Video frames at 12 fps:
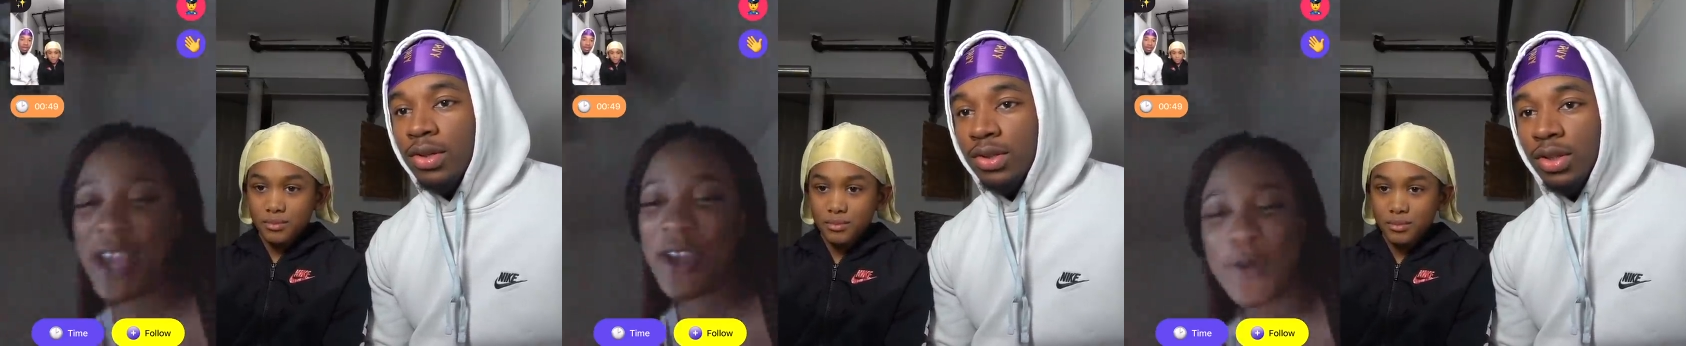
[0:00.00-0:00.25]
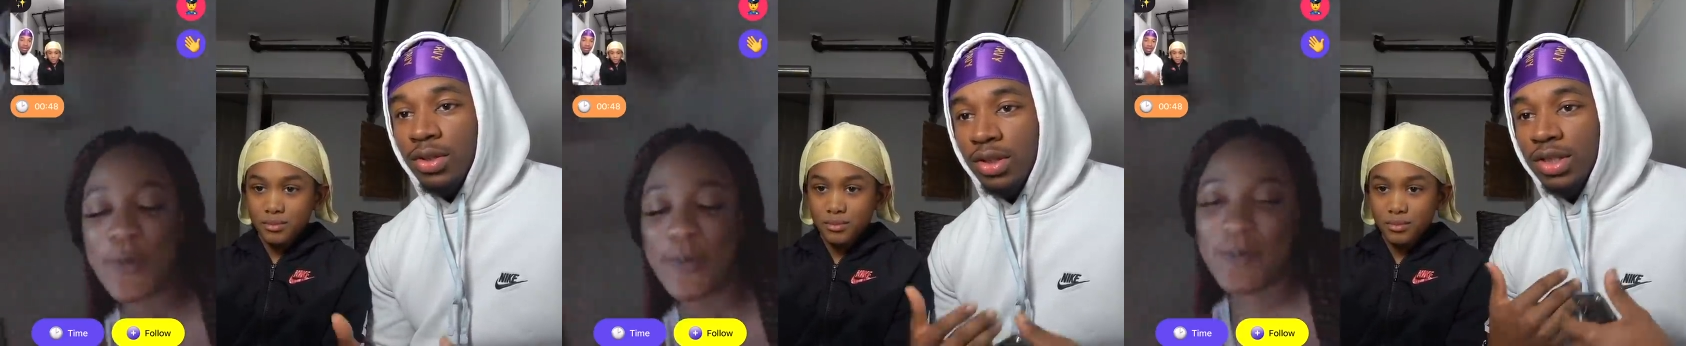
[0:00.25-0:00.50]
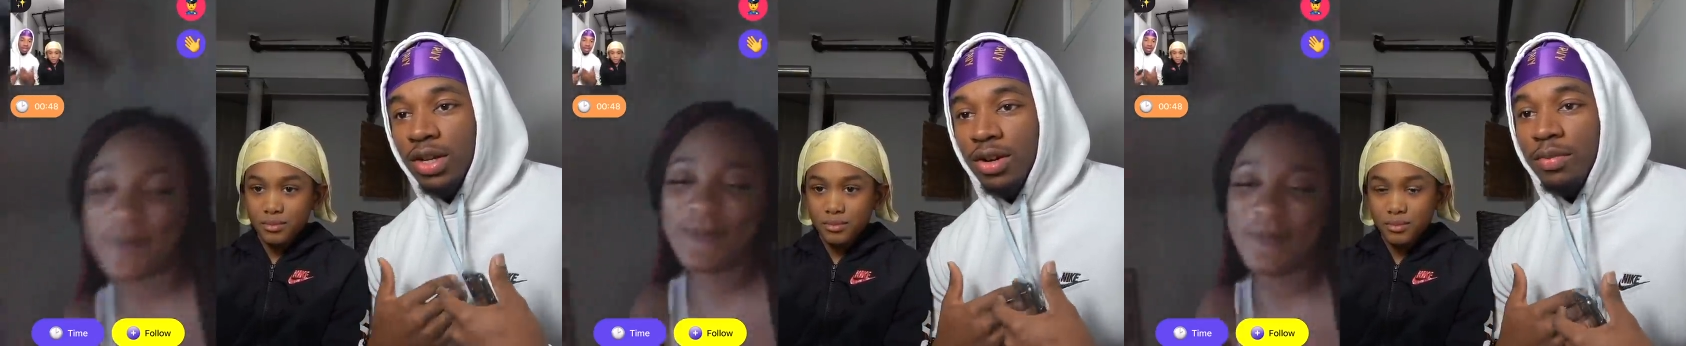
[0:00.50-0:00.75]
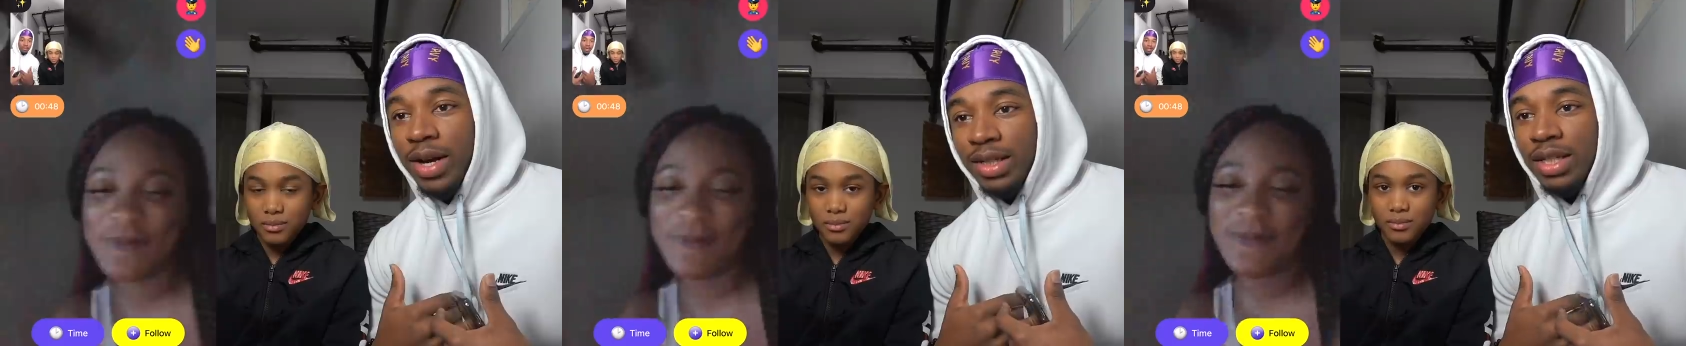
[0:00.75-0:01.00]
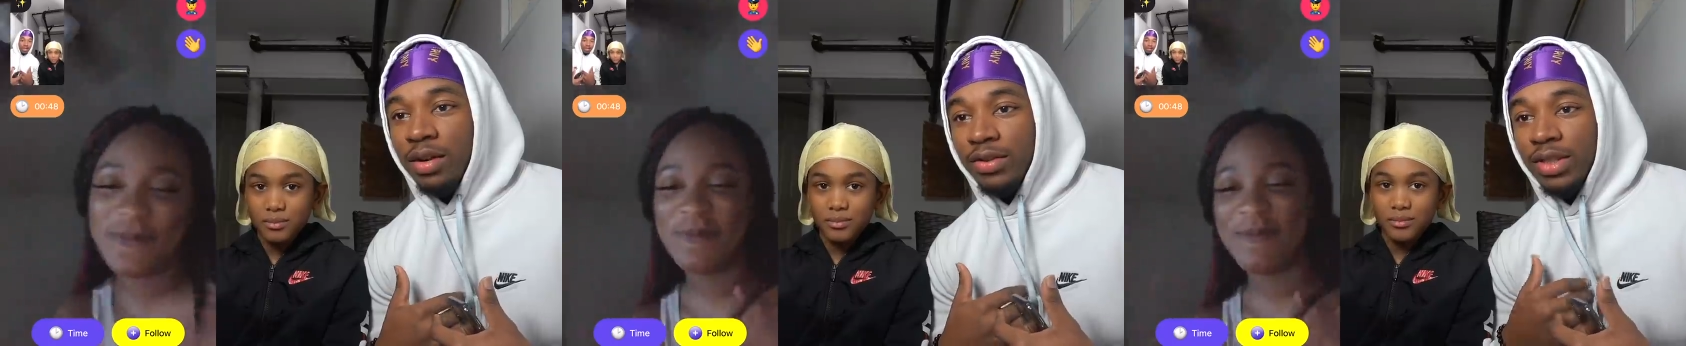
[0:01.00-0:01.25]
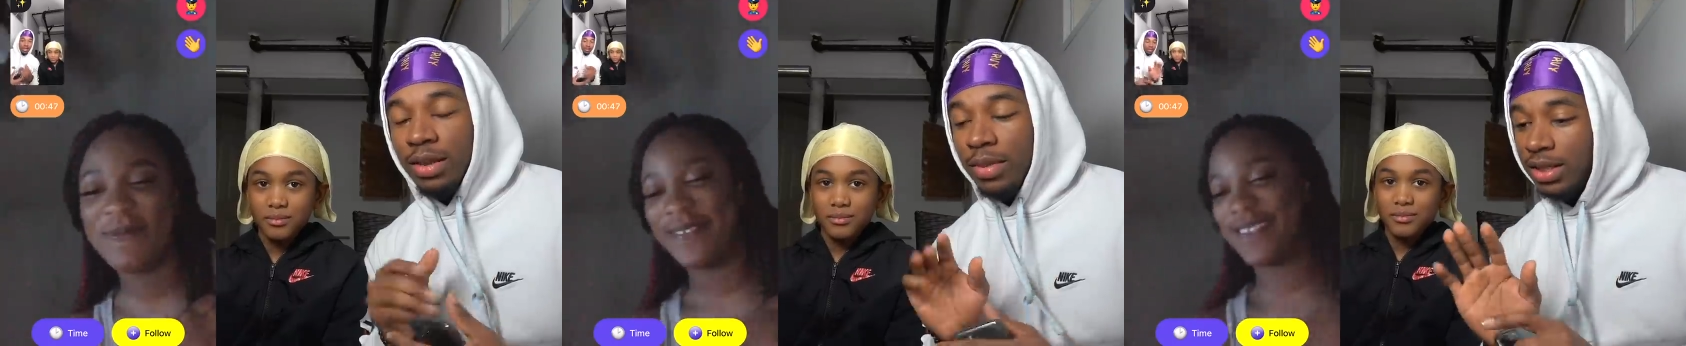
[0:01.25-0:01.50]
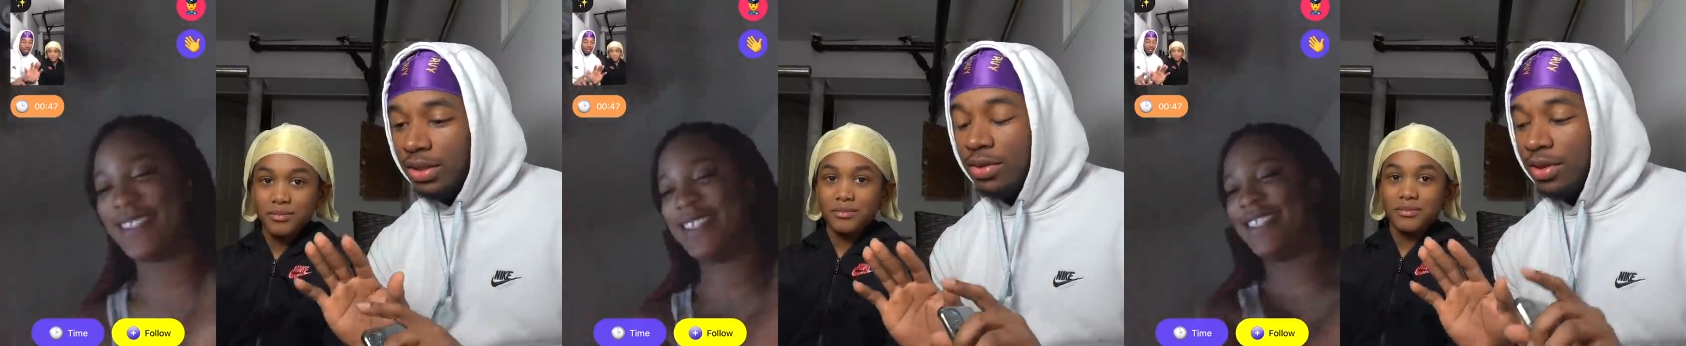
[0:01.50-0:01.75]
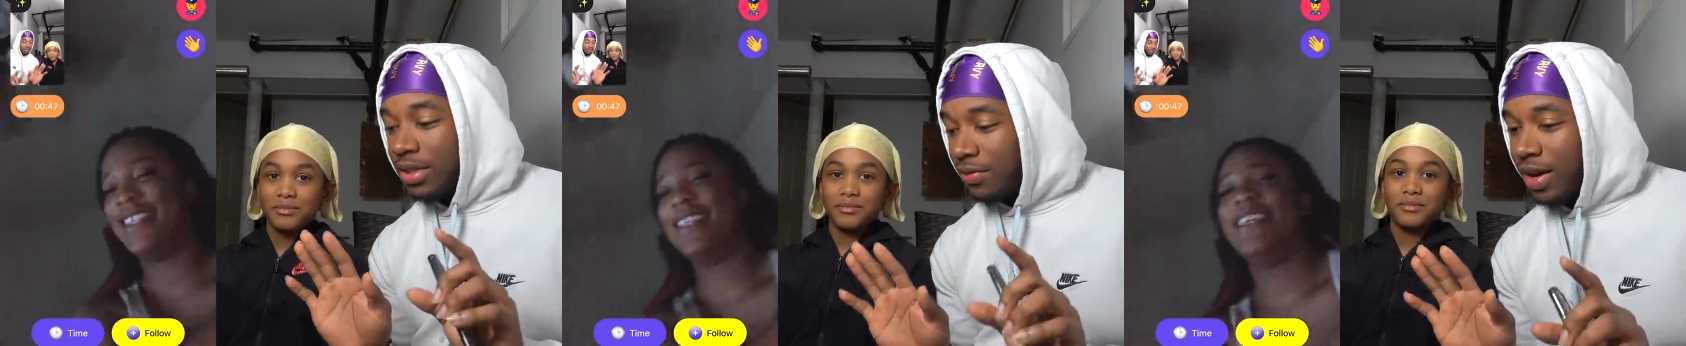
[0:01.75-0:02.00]
Speaker 1: So you just hurt my self esteem. That's
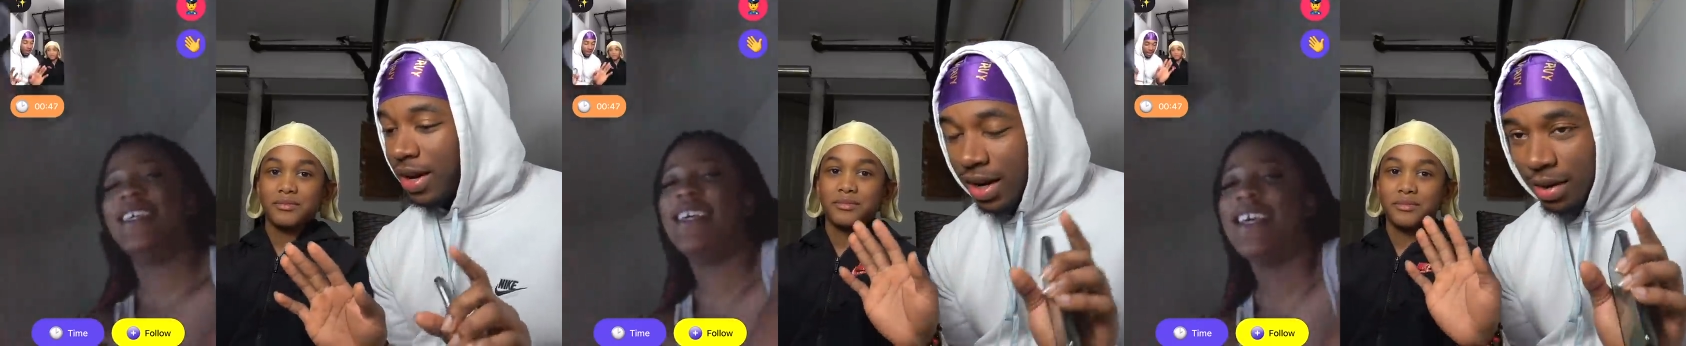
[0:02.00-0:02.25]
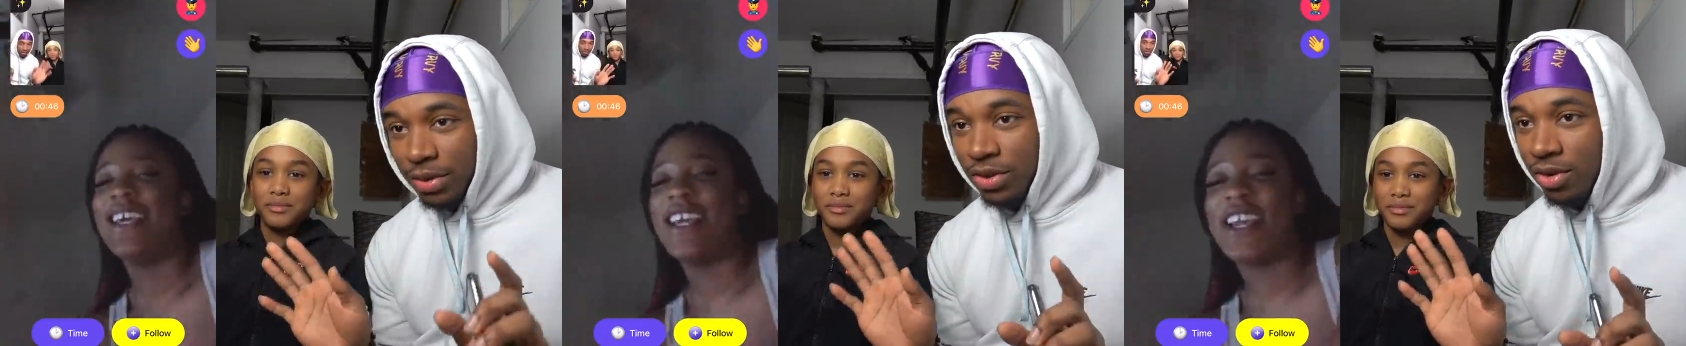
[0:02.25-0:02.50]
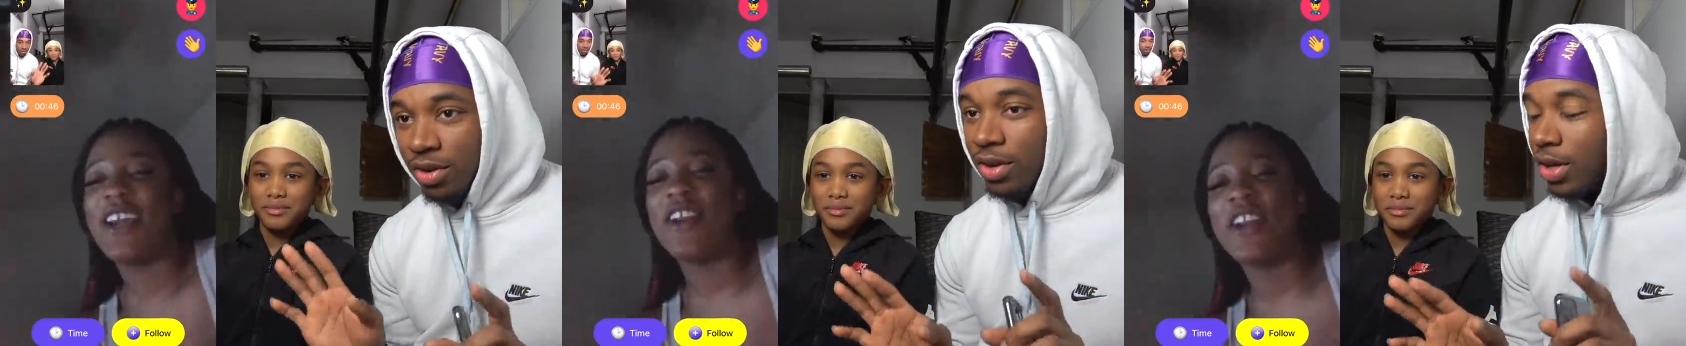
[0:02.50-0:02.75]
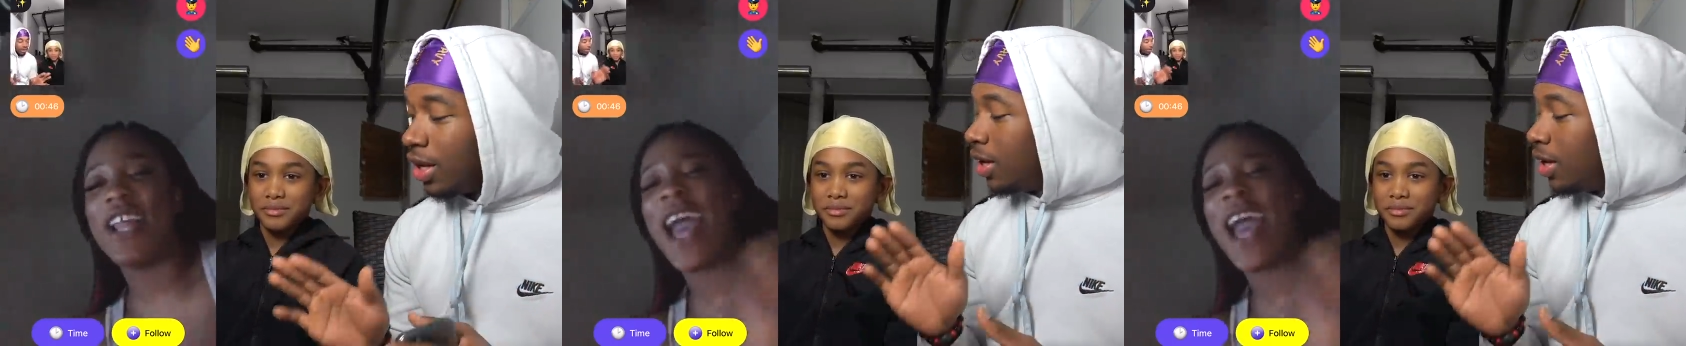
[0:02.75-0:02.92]
cool. It's fine. I'm strong.